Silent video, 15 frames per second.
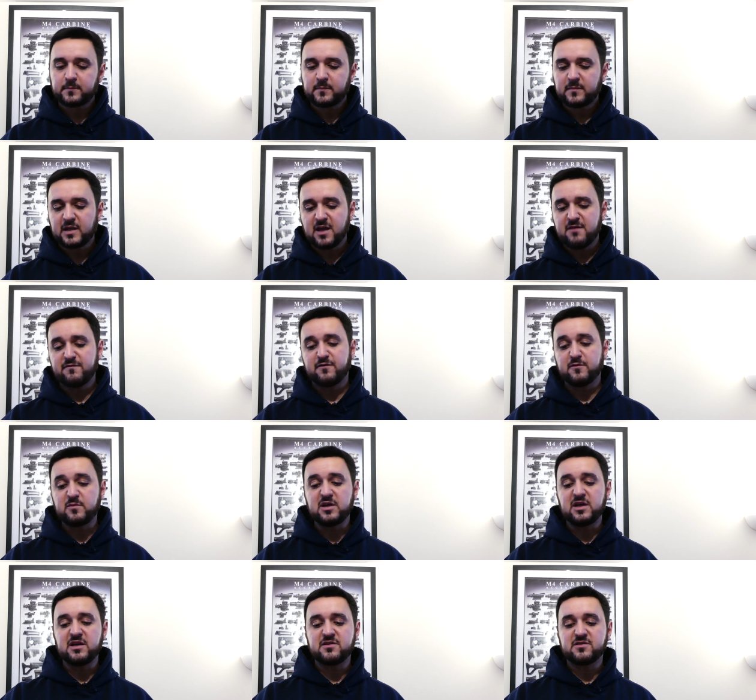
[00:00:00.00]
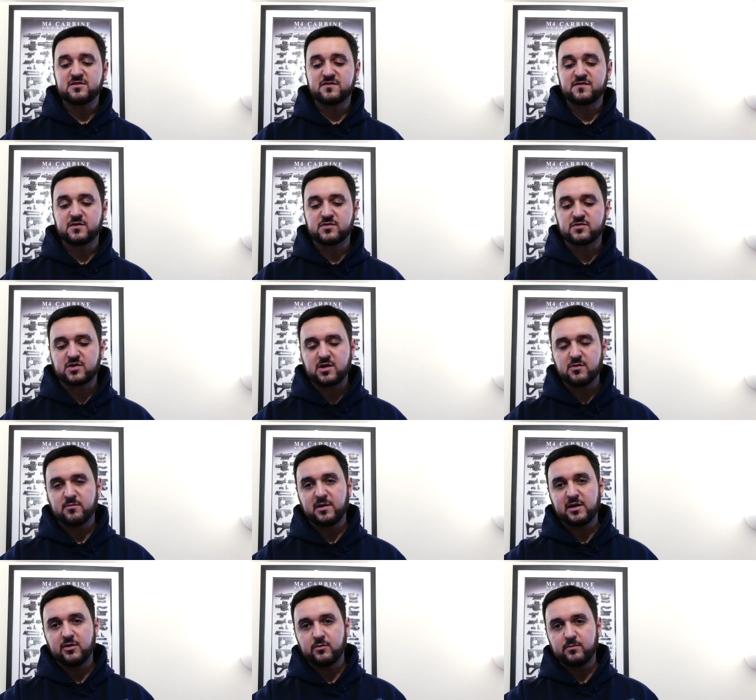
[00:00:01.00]
And for me, it just feels right with
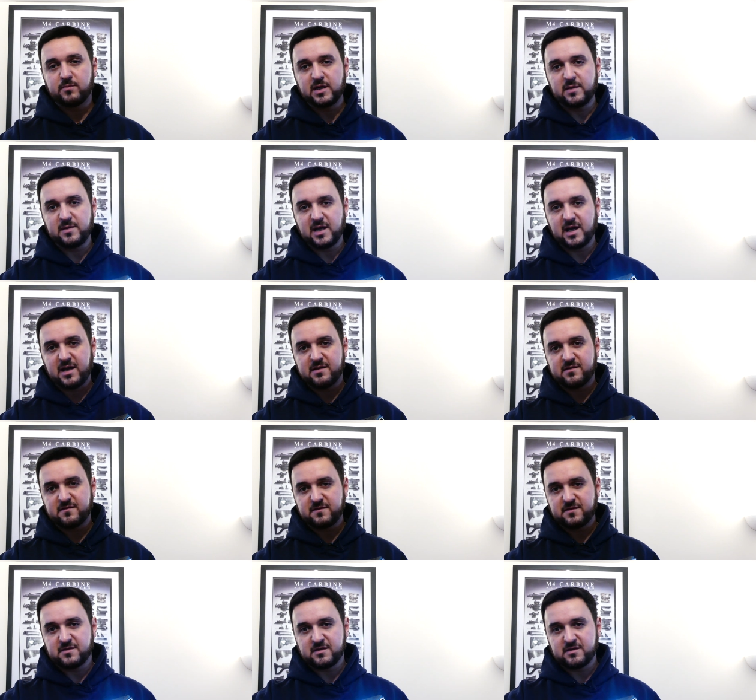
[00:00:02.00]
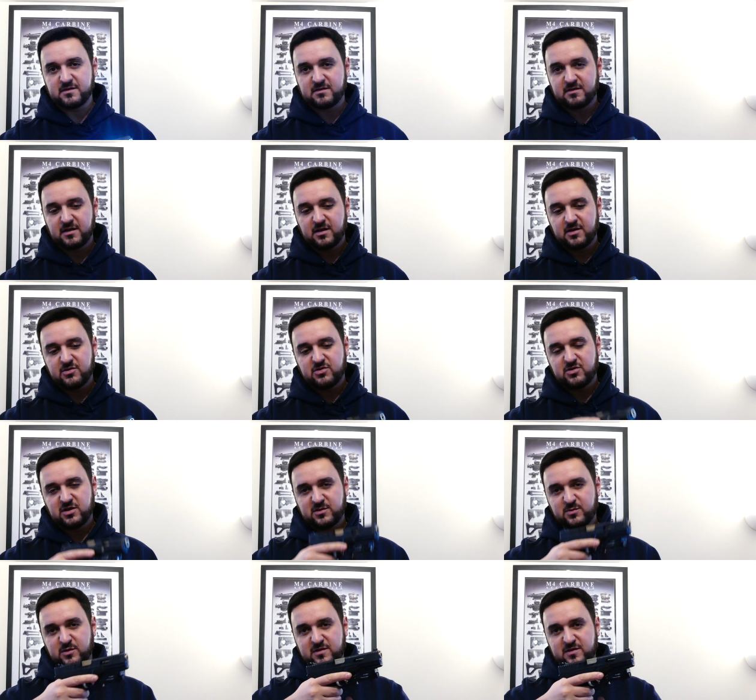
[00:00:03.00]
my little baby hands. If you see,
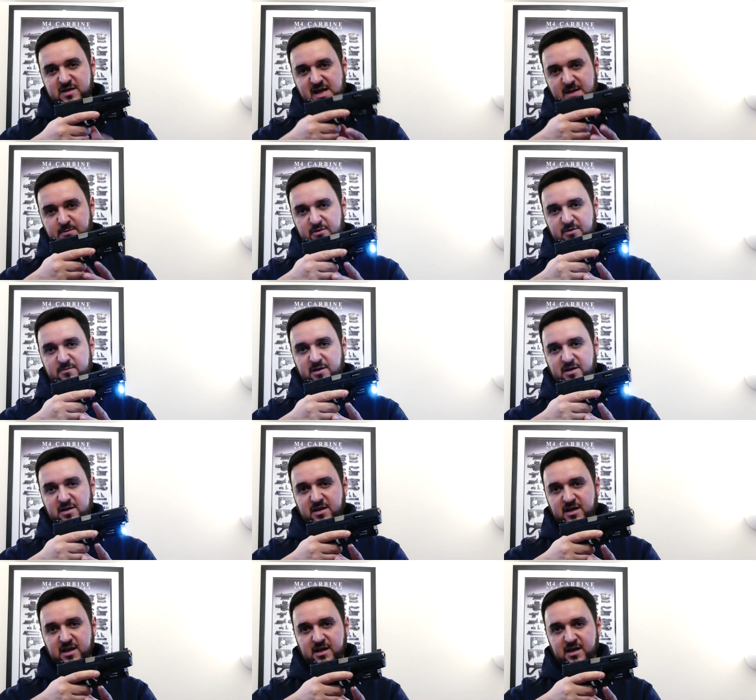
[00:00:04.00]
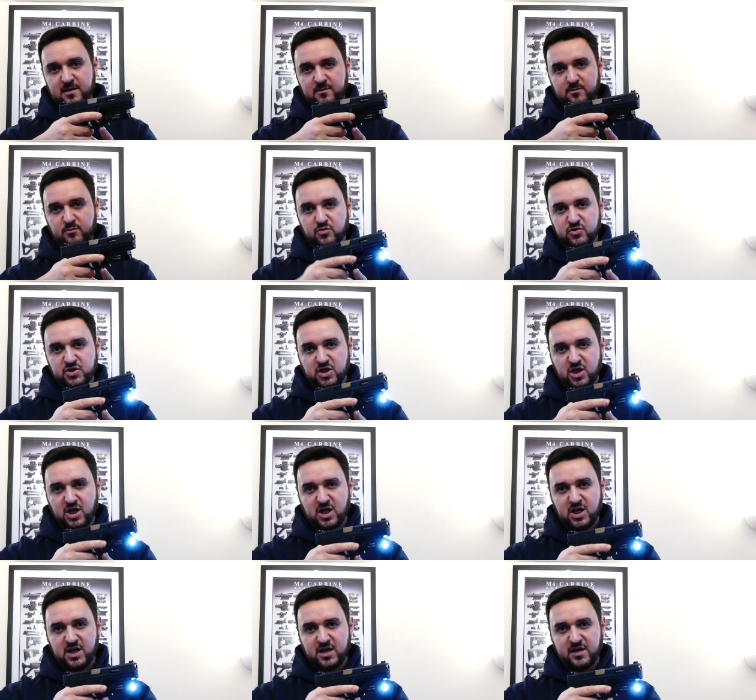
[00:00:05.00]
just with a tap of the button there, push it
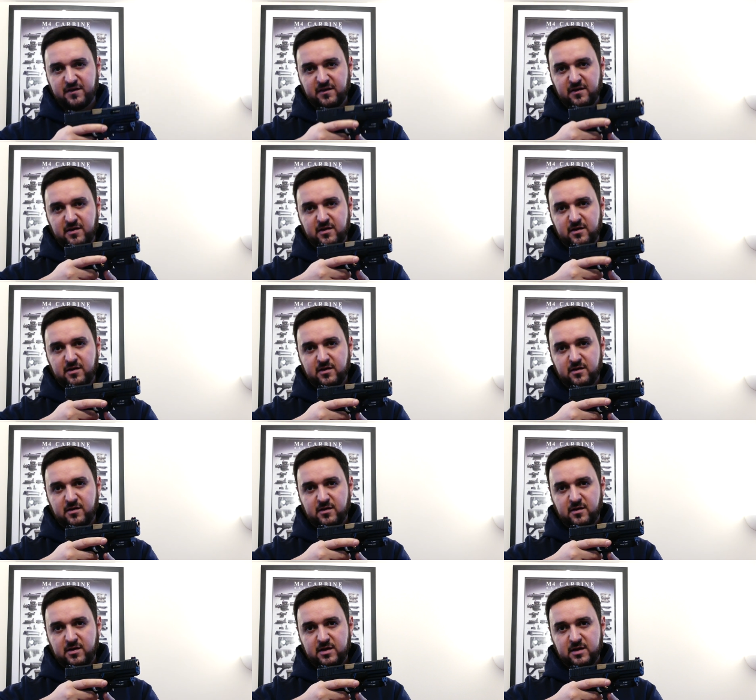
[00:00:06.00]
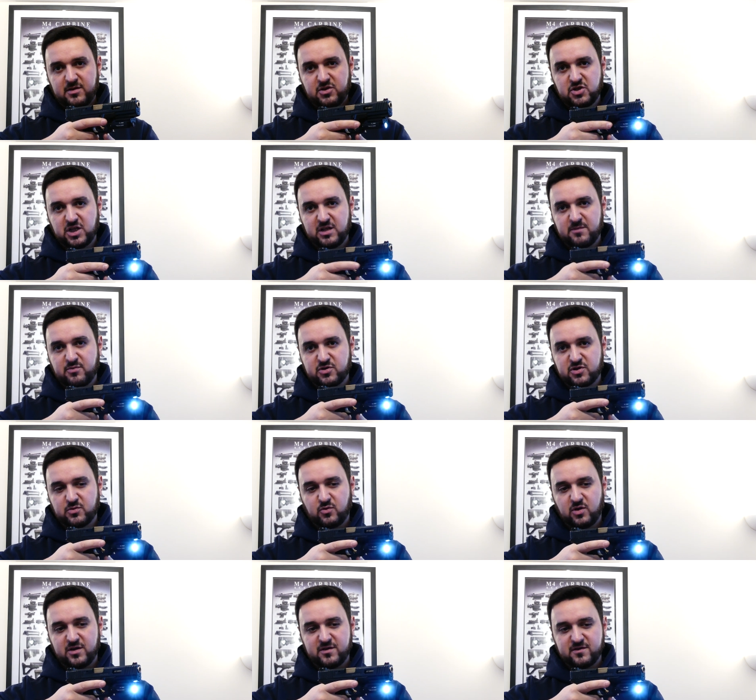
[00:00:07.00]
hard, then gently push it
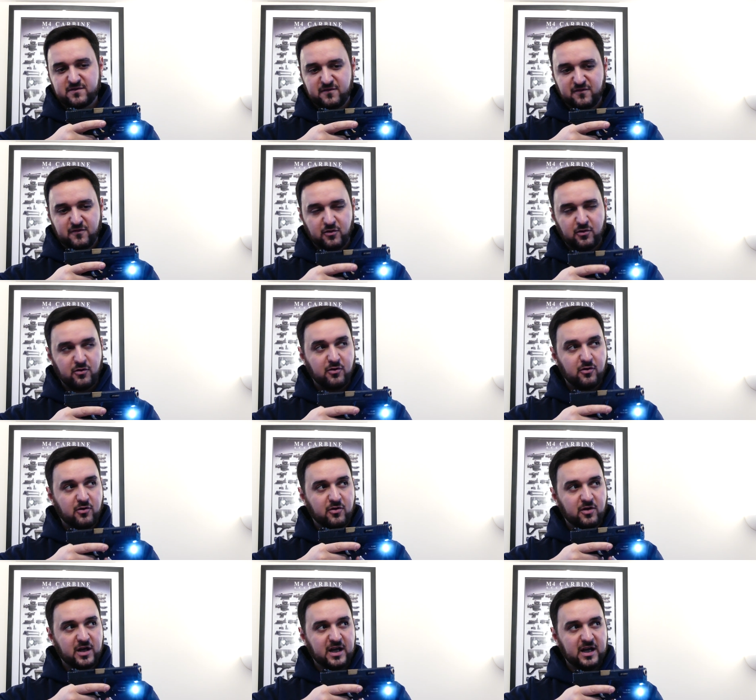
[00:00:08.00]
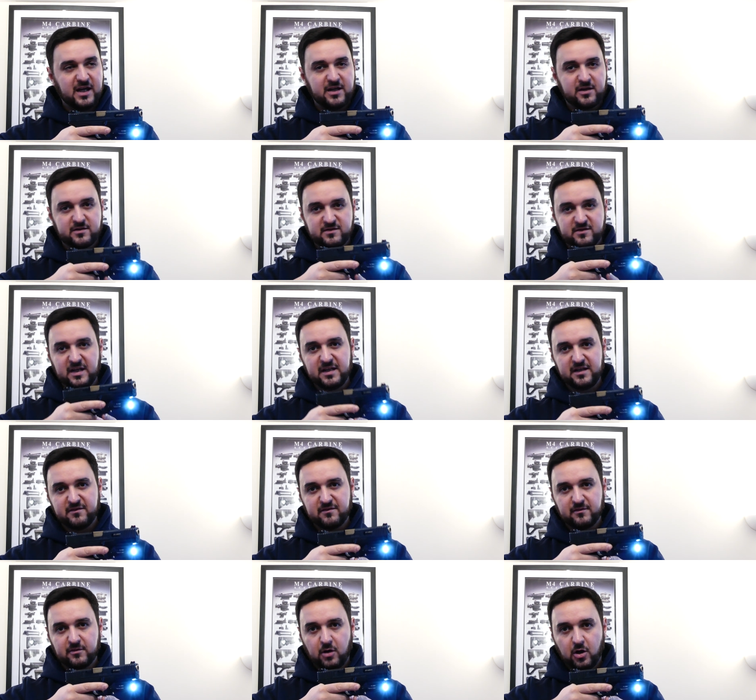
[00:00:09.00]
once for a steady
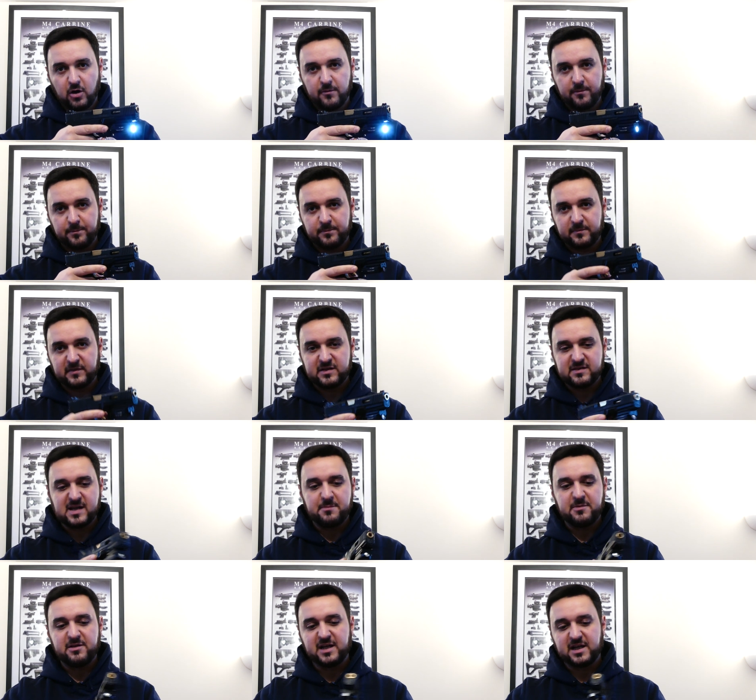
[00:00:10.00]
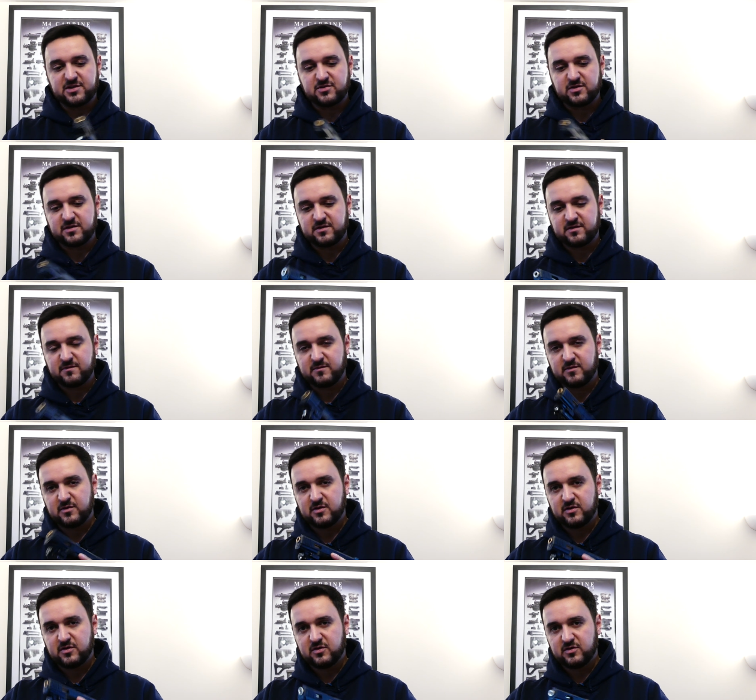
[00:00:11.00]
on. It's ambidextrous,
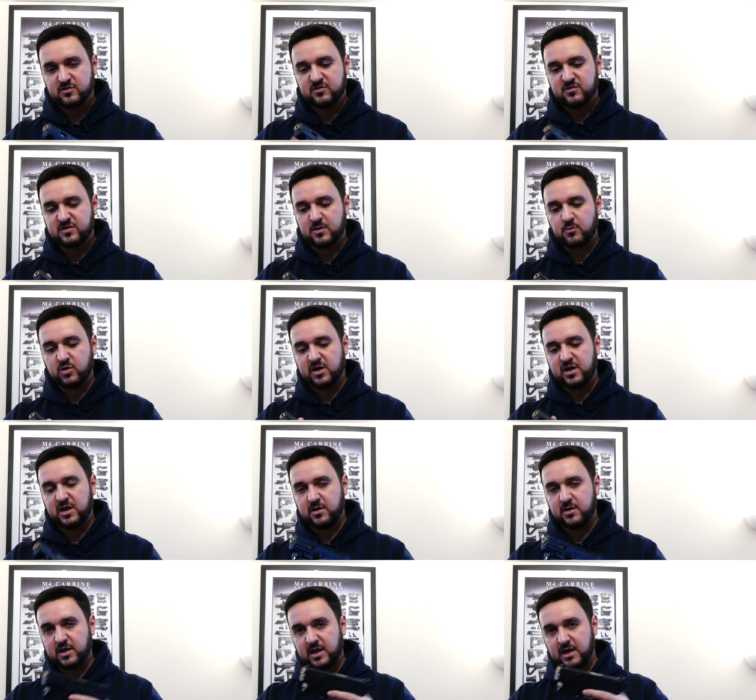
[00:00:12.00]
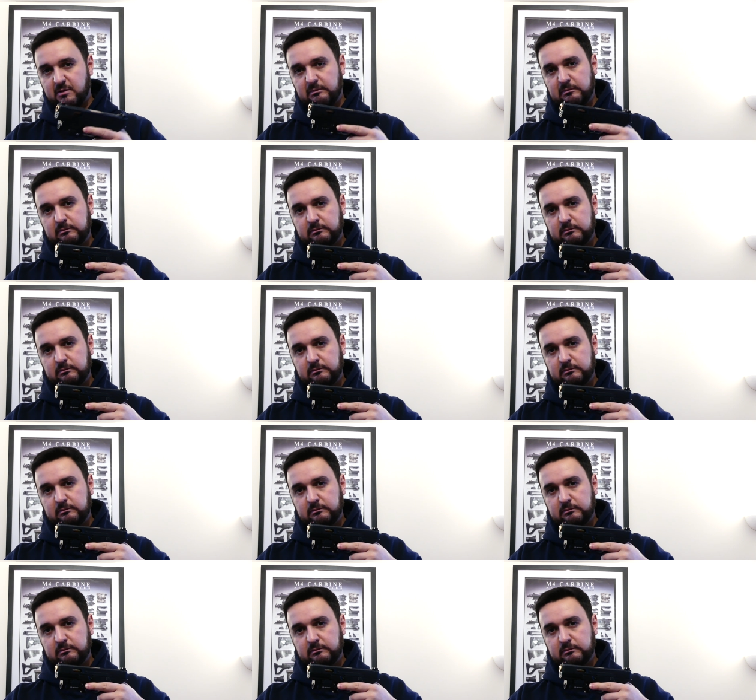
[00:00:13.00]
so same way here again.